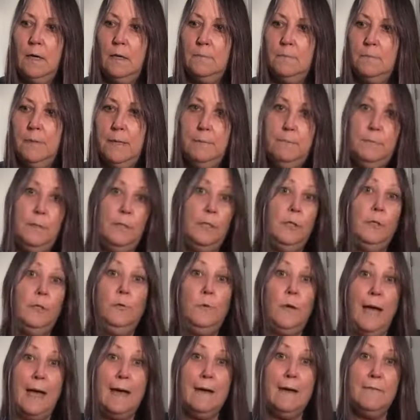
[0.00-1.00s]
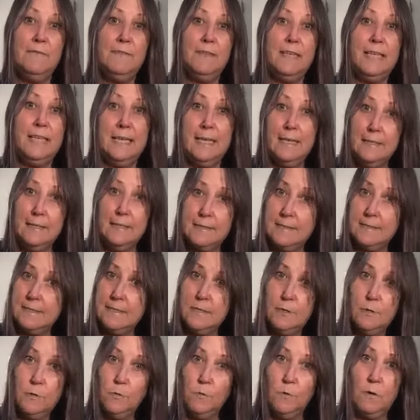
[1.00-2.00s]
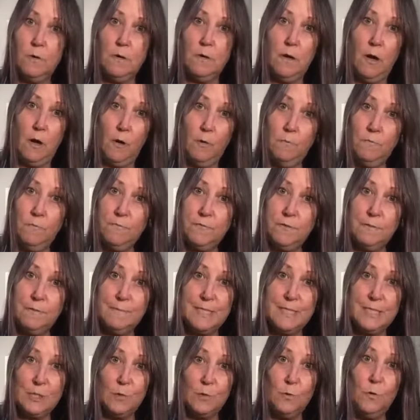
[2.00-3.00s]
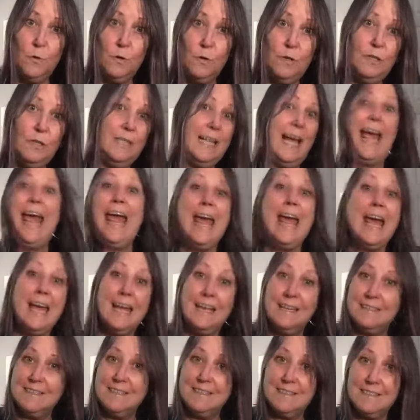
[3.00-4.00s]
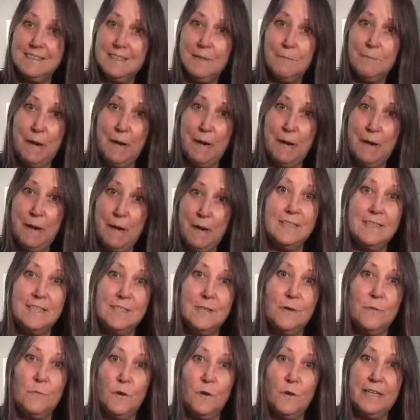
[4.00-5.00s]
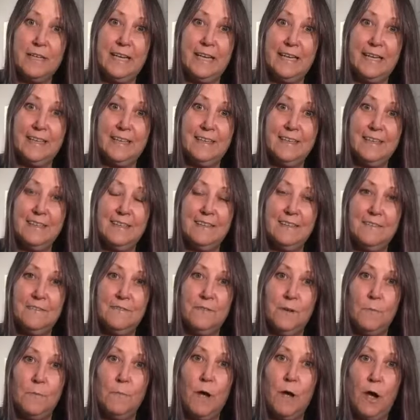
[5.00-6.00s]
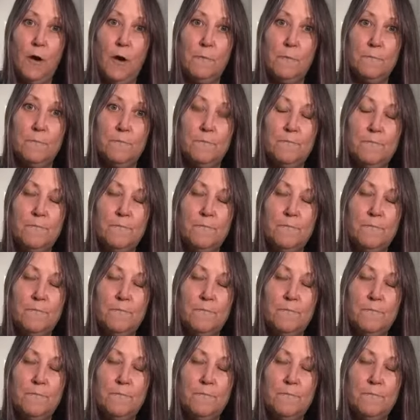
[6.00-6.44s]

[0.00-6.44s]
people who have kids who are home from school and the parents are working from home.